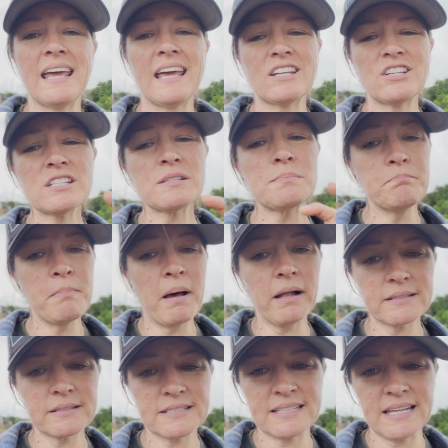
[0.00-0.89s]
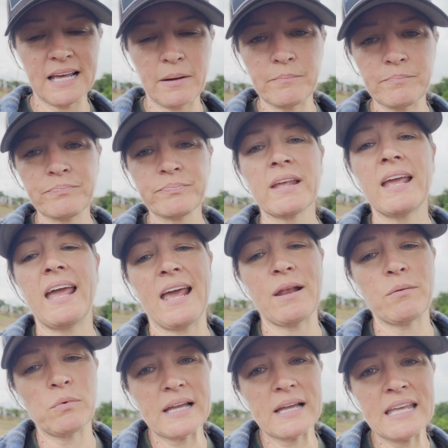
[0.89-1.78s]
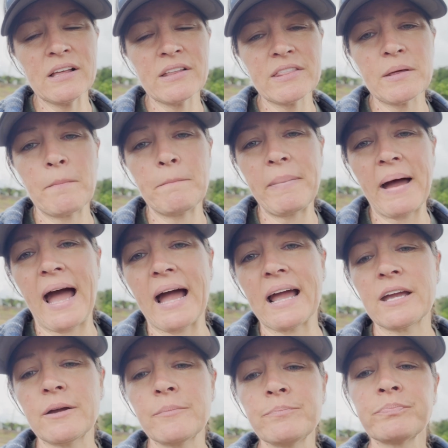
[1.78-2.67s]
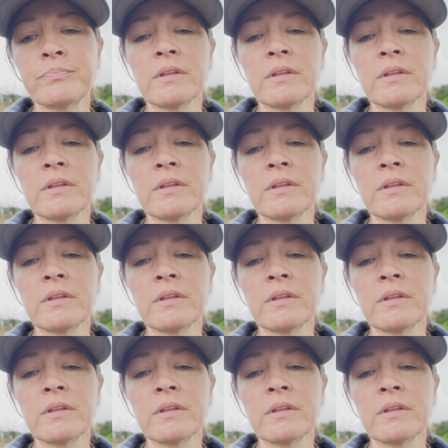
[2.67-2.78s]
It just melts them and will kill them back.